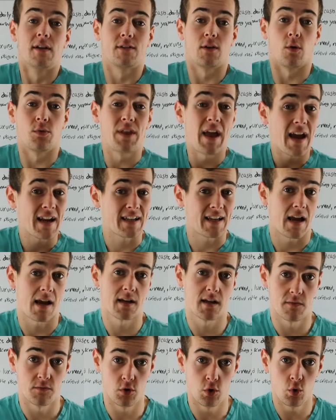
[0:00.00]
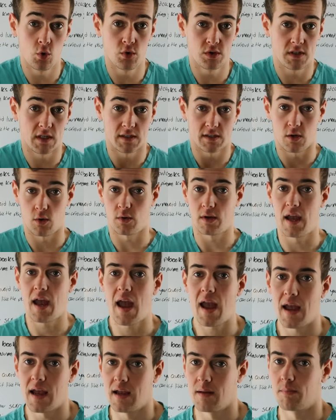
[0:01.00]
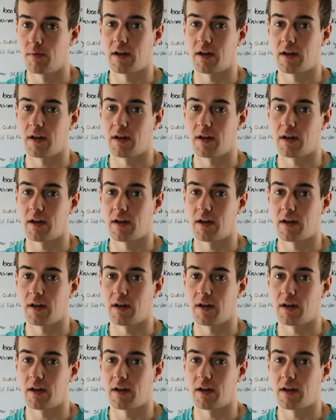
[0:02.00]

So that kind of news is okay,